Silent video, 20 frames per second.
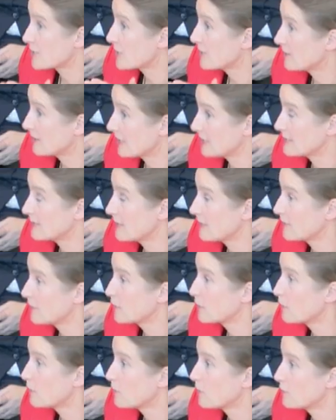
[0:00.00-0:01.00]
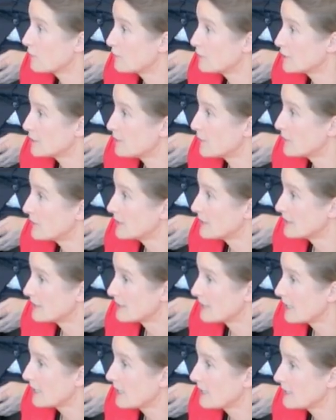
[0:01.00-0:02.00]
actually, that's at the core of
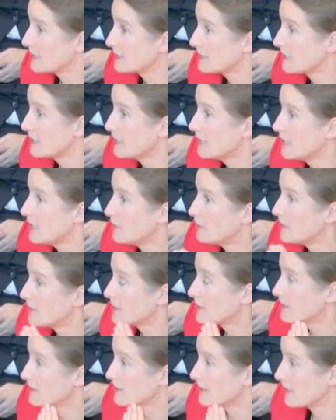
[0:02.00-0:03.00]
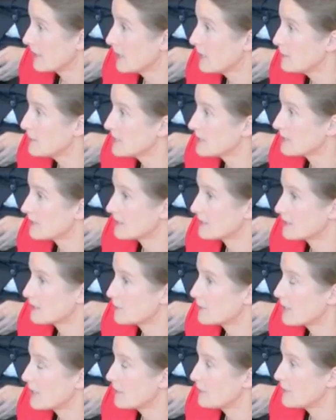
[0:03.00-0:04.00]
respondents' case because claimants
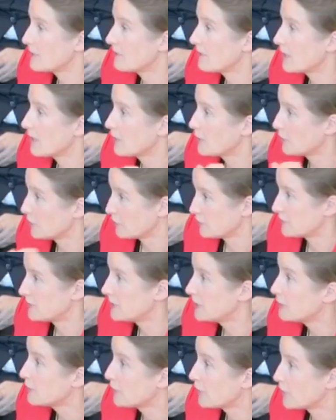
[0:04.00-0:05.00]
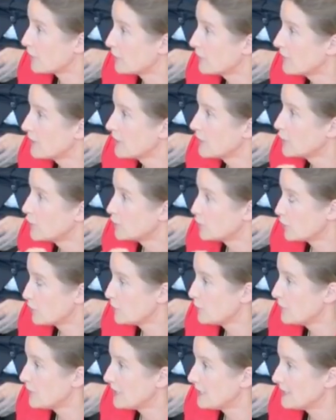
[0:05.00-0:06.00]
ascribe a value of zero
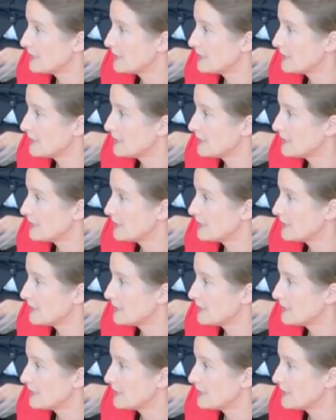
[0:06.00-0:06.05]
to mm.